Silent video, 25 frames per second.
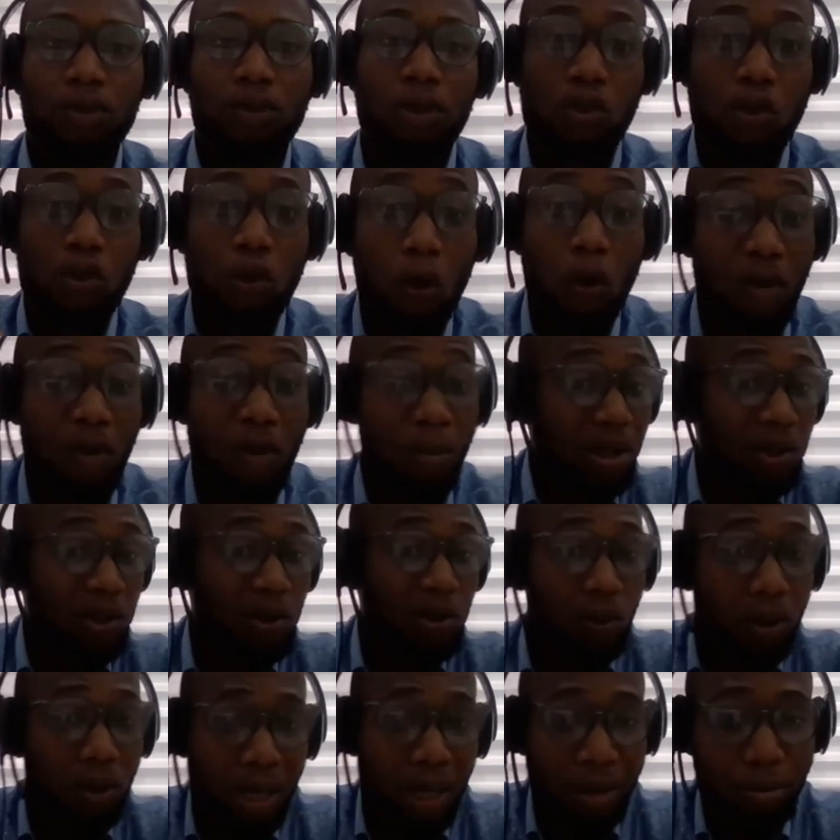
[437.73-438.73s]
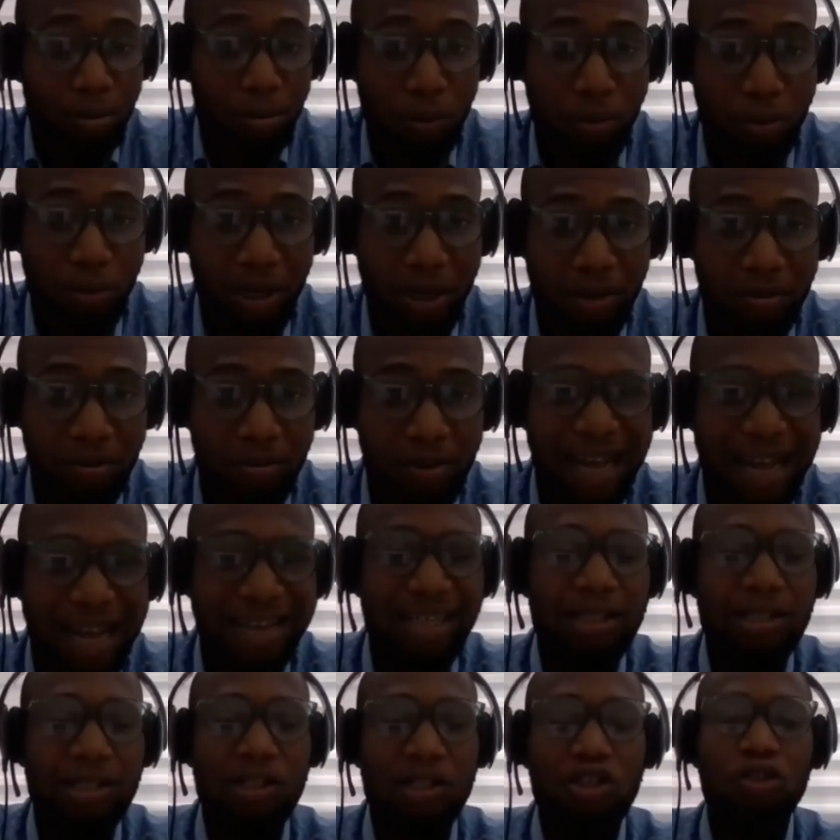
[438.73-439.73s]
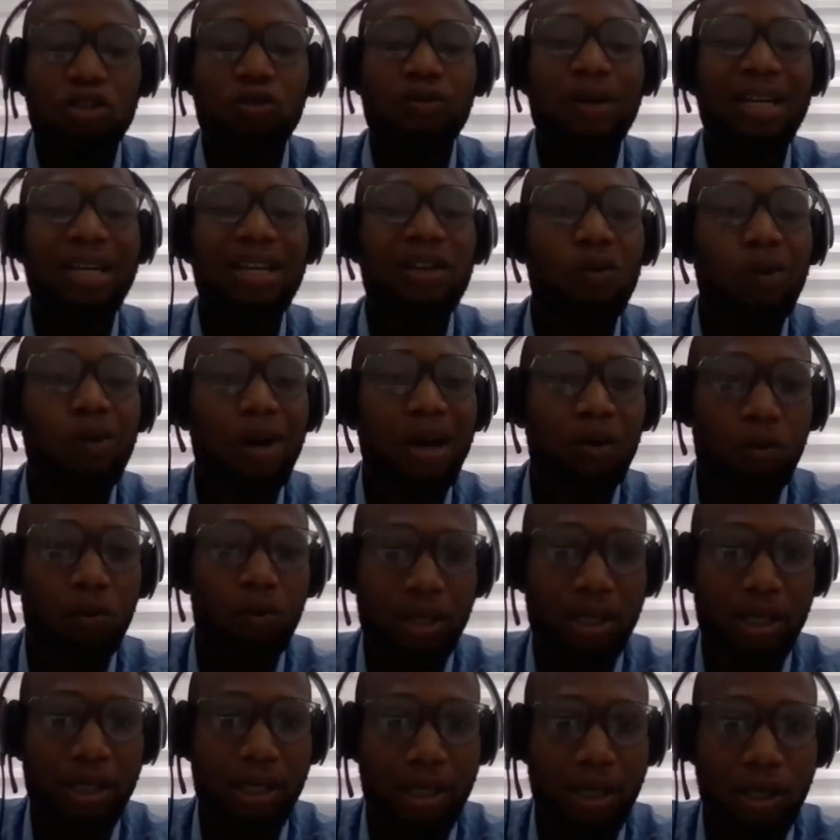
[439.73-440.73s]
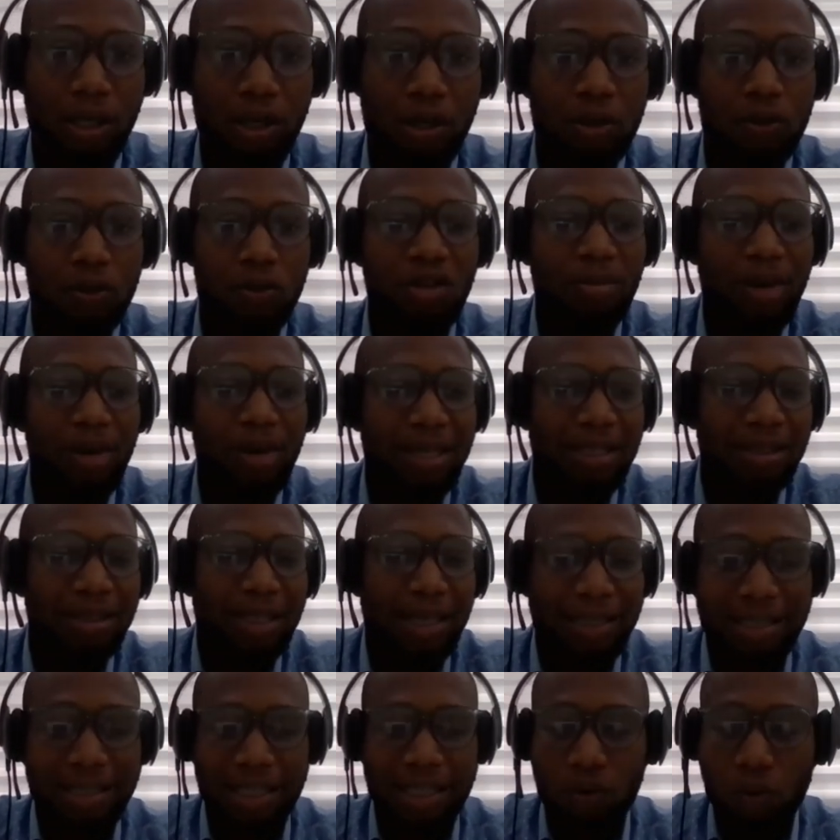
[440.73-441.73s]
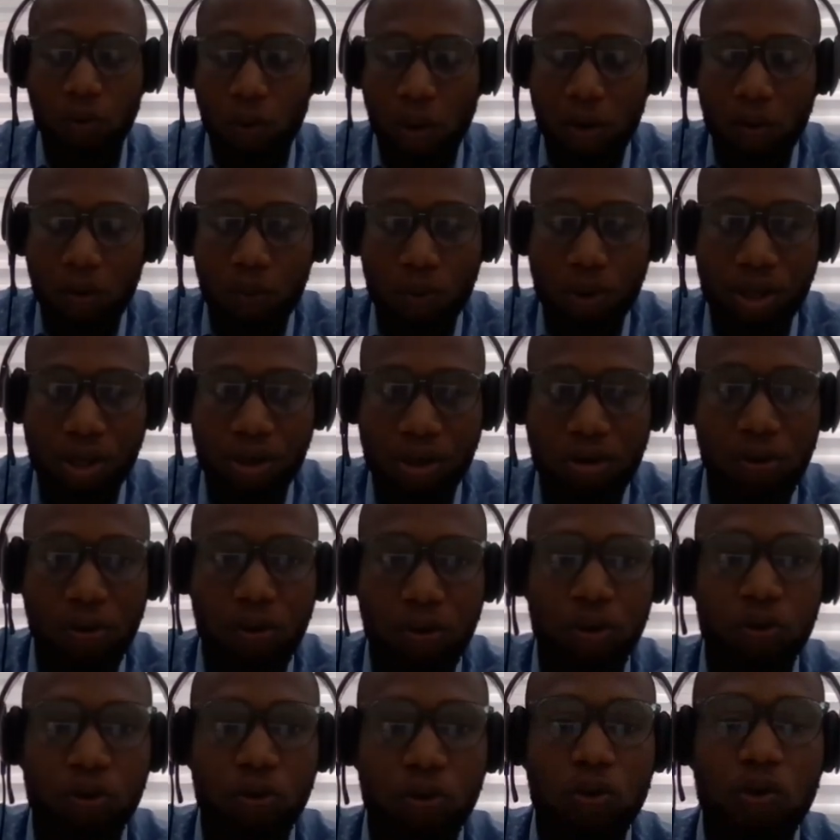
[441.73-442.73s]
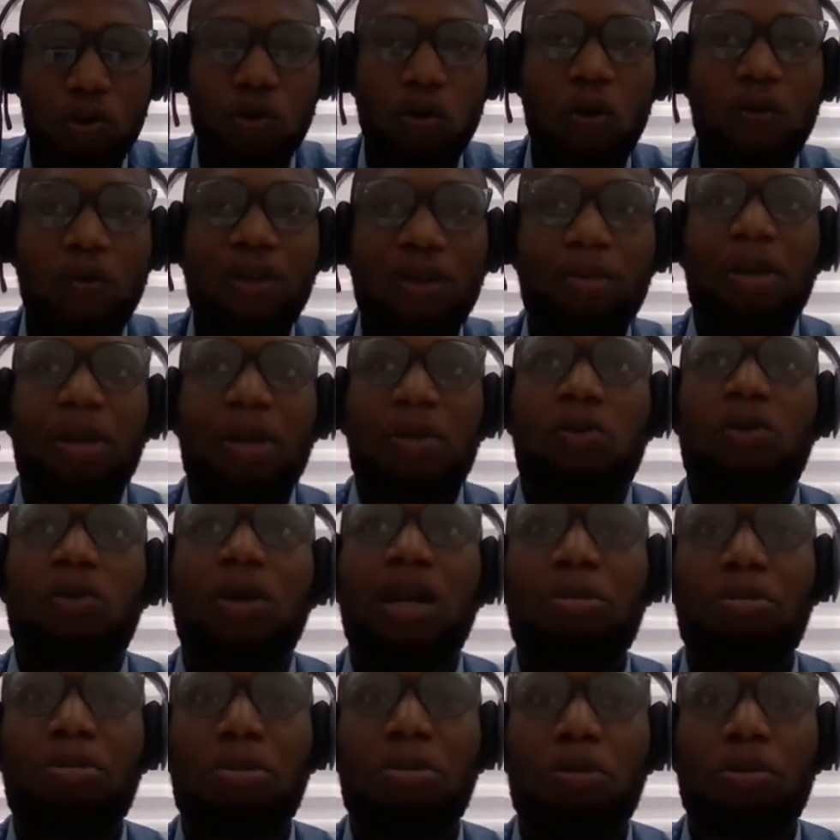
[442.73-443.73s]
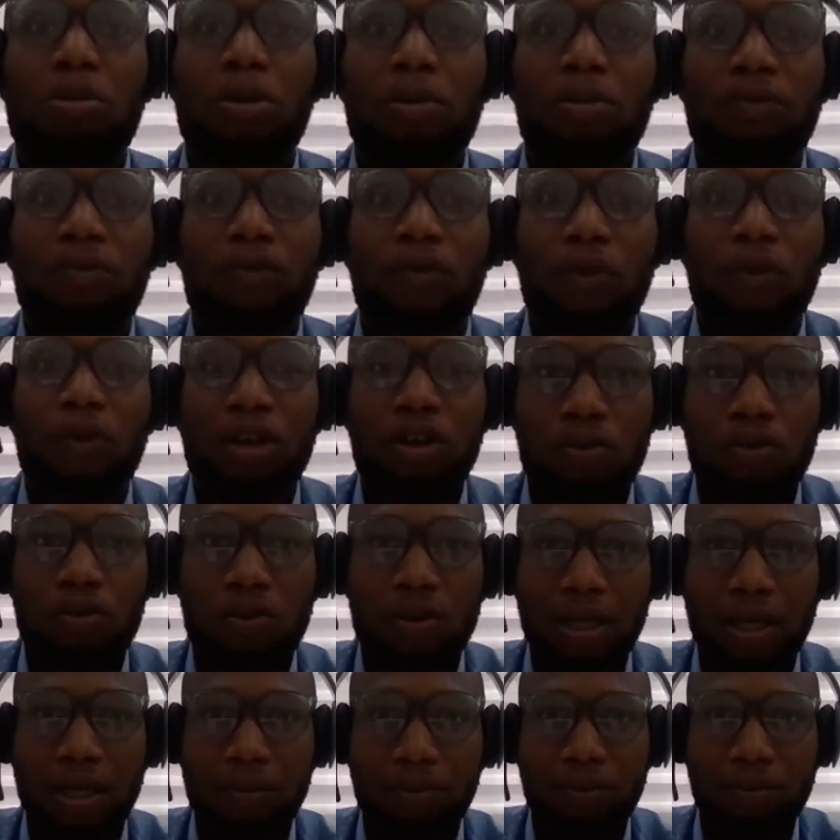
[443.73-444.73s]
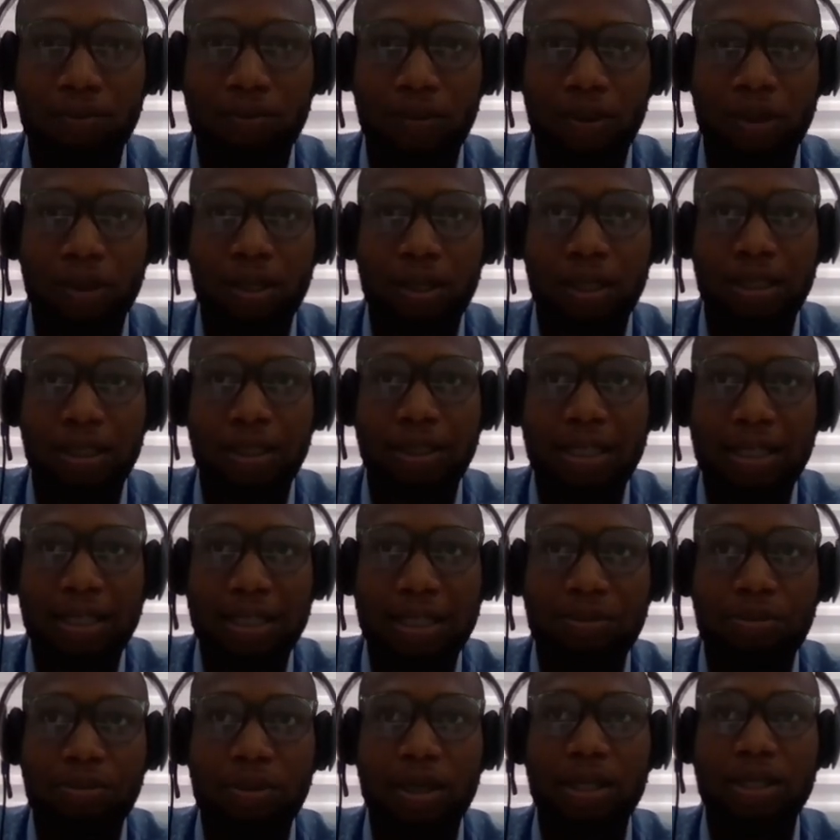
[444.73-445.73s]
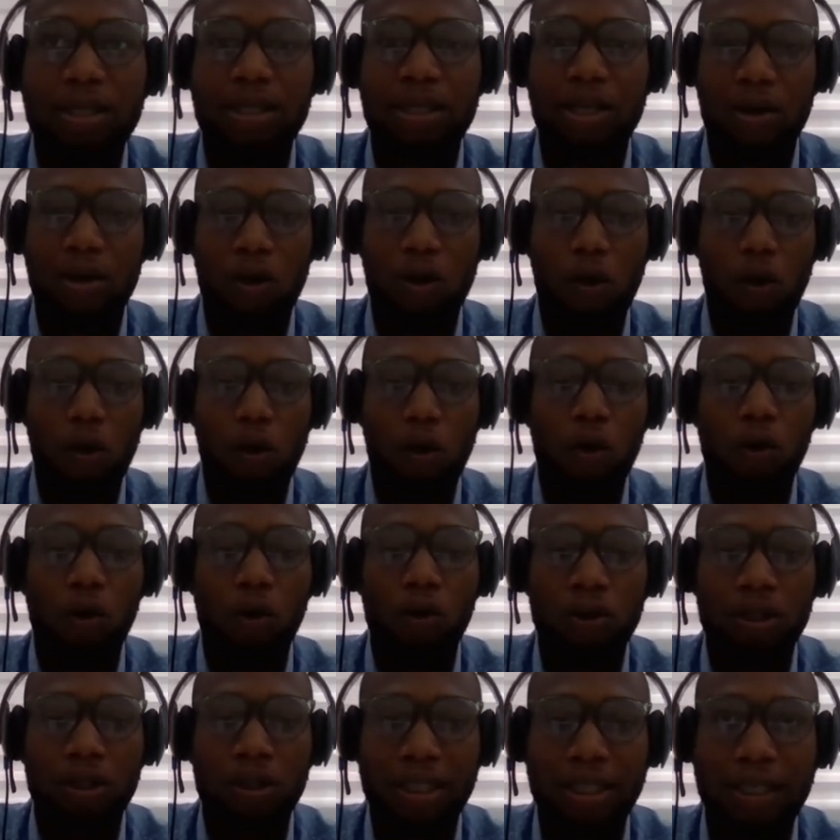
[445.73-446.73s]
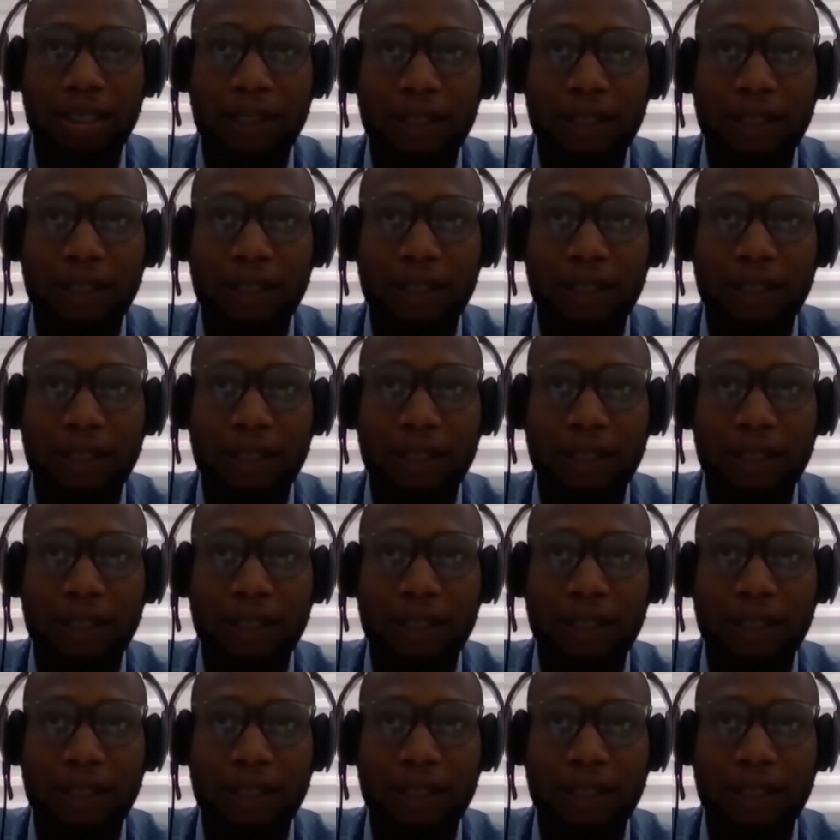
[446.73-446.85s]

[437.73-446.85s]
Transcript: solve a particular problem, and it's usually 1 week. So imagine that in 1 week you are going to solve a particular problem for a user. This means all